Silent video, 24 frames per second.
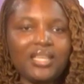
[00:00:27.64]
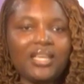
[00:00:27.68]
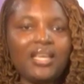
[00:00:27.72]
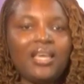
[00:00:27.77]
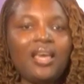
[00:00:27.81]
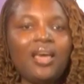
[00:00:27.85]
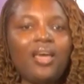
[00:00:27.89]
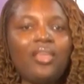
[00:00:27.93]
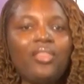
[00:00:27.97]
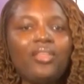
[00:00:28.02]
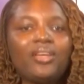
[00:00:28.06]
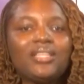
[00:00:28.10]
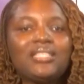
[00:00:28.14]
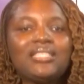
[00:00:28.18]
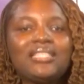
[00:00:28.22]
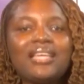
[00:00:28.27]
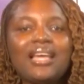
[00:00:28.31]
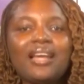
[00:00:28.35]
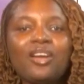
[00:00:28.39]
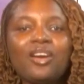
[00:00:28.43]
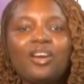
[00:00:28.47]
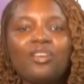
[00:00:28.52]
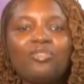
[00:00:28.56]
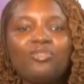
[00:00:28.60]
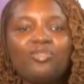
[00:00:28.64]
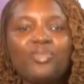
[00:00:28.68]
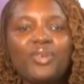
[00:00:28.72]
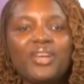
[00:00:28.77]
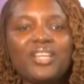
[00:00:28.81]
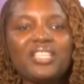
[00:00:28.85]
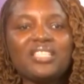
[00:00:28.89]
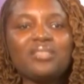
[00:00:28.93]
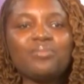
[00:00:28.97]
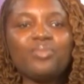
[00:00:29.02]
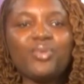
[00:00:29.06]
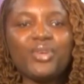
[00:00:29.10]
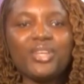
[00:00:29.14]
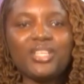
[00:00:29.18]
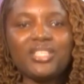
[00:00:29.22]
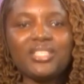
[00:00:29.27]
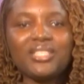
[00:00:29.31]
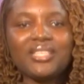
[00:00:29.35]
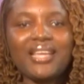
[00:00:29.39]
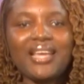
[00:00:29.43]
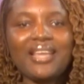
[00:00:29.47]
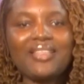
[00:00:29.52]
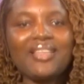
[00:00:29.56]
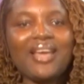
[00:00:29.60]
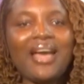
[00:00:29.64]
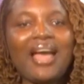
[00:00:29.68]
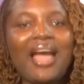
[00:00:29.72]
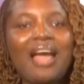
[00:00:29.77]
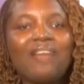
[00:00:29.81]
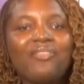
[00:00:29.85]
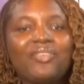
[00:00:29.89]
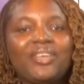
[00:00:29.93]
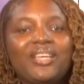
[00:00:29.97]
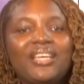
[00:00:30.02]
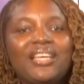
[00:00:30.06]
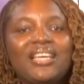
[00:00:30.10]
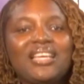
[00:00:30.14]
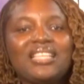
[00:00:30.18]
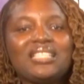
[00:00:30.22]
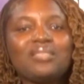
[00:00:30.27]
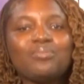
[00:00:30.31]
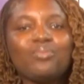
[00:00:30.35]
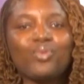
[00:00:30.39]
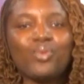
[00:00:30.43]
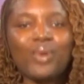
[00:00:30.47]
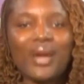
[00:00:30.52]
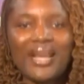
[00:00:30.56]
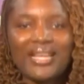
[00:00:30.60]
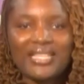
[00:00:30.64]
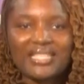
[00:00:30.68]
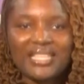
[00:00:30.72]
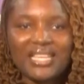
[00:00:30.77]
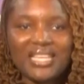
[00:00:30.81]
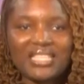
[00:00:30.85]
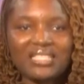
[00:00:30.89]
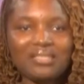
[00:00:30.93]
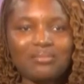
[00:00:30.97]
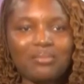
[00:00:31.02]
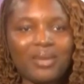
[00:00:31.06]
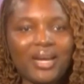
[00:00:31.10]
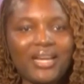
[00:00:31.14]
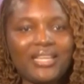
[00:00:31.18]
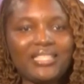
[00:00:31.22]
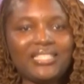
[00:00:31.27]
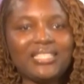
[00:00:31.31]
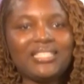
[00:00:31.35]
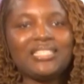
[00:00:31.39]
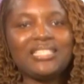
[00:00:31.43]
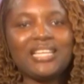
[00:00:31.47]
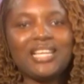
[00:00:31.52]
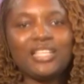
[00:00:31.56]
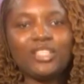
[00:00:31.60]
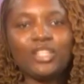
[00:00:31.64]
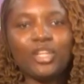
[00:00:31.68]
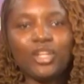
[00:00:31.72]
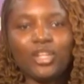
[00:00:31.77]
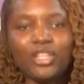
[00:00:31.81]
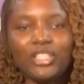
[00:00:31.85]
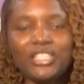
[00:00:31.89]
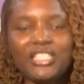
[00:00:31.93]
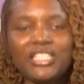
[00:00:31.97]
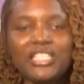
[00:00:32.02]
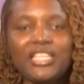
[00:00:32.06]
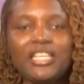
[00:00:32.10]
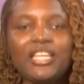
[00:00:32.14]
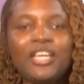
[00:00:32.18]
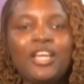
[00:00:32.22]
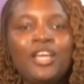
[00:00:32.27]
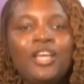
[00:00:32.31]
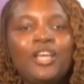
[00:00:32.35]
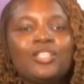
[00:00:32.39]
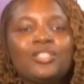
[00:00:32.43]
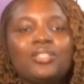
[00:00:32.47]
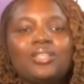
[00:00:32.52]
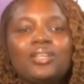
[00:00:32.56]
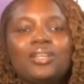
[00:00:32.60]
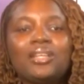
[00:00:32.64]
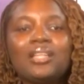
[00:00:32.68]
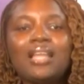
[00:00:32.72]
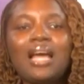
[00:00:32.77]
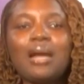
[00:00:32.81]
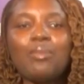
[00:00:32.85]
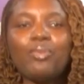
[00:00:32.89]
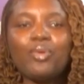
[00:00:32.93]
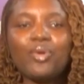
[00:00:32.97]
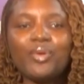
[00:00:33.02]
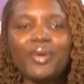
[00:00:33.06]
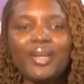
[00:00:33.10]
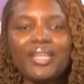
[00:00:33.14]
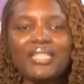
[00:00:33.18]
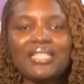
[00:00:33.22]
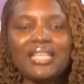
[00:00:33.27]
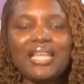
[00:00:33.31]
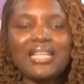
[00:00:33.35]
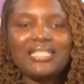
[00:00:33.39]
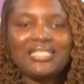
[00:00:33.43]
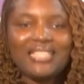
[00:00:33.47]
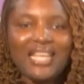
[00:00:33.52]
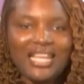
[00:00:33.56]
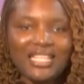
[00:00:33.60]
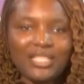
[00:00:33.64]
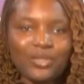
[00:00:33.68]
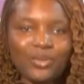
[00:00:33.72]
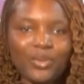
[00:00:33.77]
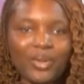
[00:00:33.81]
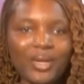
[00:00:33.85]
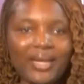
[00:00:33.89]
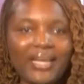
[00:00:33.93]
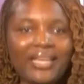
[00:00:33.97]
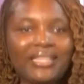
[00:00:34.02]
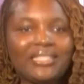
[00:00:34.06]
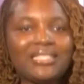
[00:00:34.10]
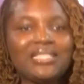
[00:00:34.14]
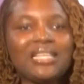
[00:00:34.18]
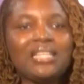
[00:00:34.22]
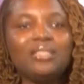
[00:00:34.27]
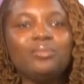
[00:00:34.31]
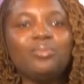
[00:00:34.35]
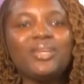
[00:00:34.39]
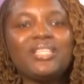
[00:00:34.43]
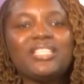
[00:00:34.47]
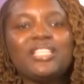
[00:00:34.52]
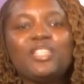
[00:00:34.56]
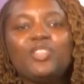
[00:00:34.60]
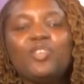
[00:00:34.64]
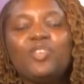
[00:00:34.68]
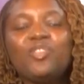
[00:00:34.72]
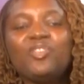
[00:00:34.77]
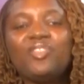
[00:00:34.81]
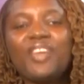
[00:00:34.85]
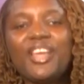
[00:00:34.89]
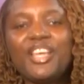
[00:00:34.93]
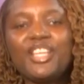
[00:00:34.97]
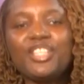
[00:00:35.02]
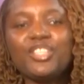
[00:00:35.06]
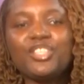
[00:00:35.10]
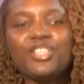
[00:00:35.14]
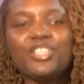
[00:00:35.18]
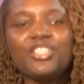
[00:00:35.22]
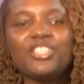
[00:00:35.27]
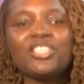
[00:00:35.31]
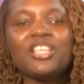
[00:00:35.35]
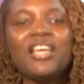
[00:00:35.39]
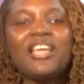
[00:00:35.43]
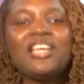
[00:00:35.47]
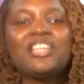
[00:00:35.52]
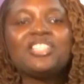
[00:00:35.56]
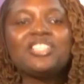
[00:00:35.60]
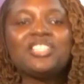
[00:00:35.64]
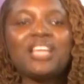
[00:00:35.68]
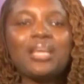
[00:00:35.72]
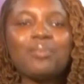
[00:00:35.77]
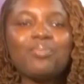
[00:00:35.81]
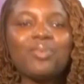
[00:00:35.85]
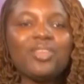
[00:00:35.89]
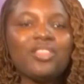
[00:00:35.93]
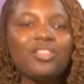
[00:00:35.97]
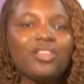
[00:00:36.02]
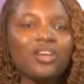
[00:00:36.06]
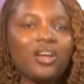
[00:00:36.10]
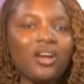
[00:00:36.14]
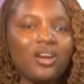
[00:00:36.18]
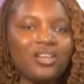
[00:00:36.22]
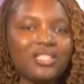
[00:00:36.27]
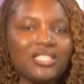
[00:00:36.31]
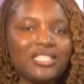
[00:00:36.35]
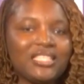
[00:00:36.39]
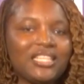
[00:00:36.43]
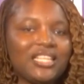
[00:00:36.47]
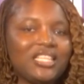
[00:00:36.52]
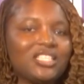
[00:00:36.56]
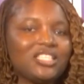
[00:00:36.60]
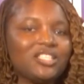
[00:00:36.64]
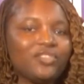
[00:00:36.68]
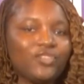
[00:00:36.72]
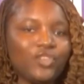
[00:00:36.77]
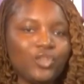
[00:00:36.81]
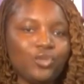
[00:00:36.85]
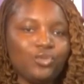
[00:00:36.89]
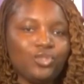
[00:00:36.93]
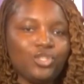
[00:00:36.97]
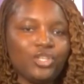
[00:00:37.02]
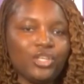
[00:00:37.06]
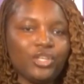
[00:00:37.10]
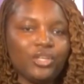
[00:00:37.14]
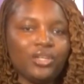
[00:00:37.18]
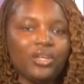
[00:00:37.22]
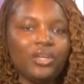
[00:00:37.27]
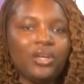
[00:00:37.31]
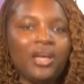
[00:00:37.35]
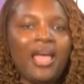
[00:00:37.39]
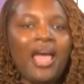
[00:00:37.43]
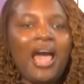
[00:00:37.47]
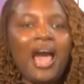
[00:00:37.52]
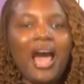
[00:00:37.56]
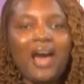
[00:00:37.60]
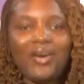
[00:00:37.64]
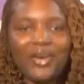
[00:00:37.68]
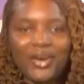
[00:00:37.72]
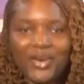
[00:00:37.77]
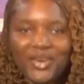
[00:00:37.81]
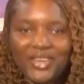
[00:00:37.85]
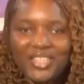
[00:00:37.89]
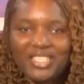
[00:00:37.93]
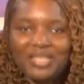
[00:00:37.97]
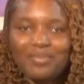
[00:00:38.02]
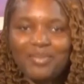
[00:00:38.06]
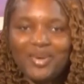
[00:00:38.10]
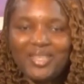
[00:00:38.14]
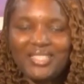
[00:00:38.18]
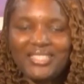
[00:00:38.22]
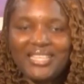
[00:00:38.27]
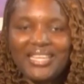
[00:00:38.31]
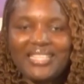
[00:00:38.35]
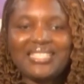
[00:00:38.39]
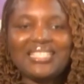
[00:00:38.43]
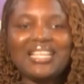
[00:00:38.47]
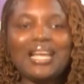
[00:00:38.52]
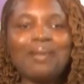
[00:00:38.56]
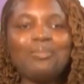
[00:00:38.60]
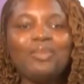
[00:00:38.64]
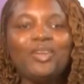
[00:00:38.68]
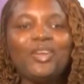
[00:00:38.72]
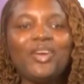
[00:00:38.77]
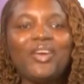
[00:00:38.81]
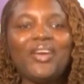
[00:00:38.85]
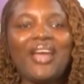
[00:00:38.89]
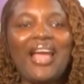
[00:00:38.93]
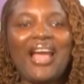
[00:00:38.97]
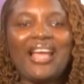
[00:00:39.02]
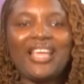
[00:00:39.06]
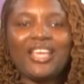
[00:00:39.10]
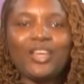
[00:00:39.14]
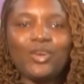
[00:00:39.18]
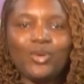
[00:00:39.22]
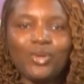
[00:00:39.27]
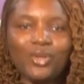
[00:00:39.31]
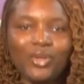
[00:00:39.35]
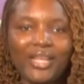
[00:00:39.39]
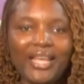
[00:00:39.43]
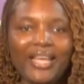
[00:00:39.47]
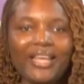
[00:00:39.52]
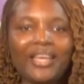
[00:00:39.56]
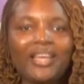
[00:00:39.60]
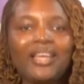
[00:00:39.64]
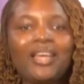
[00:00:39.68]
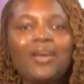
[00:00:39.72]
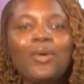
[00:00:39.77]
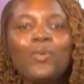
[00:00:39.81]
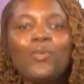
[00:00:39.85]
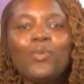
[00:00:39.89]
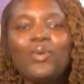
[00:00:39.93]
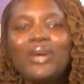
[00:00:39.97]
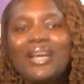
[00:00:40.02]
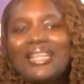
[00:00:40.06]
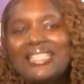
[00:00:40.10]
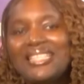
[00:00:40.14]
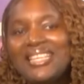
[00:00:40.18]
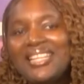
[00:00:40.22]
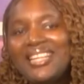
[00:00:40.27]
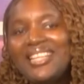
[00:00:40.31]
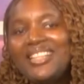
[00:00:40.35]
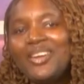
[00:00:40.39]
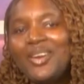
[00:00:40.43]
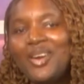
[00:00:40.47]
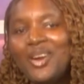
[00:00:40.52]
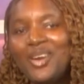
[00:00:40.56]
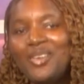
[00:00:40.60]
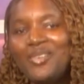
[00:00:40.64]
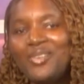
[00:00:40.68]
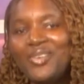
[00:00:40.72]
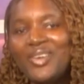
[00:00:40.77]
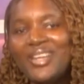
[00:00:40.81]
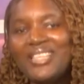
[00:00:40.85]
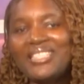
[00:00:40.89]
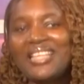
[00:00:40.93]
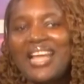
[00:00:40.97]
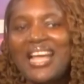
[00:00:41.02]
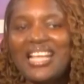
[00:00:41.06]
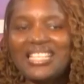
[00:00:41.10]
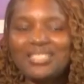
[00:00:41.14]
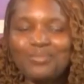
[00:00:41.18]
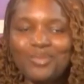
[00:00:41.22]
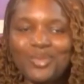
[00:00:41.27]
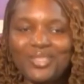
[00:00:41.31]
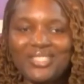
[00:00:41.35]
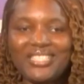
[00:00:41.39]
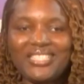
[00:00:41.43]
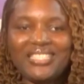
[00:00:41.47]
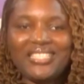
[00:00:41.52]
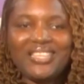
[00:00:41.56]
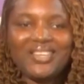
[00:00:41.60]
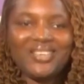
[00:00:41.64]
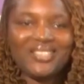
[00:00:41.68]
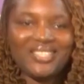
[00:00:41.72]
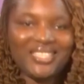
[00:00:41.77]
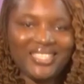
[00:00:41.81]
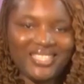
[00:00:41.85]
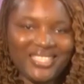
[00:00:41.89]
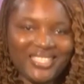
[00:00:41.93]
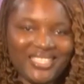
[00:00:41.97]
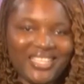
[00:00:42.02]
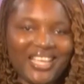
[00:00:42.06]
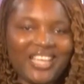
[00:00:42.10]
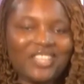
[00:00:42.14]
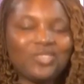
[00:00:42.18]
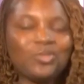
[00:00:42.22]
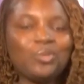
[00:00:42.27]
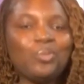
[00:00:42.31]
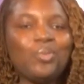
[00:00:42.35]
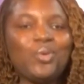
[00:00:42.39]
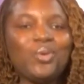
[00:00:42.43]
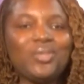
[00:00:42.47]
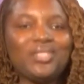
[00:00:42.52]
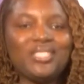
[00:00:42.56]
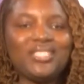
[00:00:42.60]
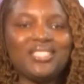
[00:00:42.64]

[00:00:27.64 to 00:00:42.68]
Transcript: the tech conference brings together Africa's brightest minds in technology to collaborate, network, and celebrate innovations shaping the continent's future. Our correspondent Samuel Akinkunle, who attended the conference, has more details in the next report.